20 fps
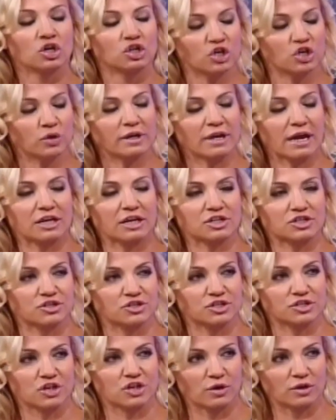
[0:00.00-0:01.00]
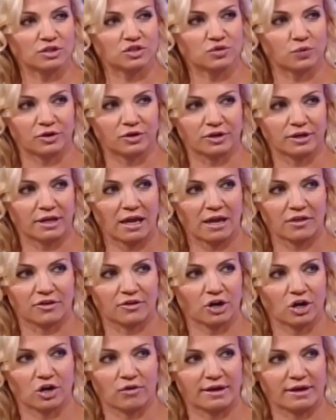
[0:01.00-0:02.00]
you and I should just go on Twitter together
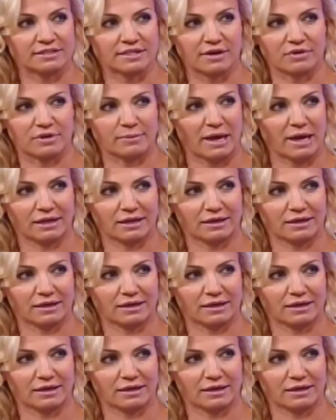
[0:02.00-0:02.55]
and correct everybody.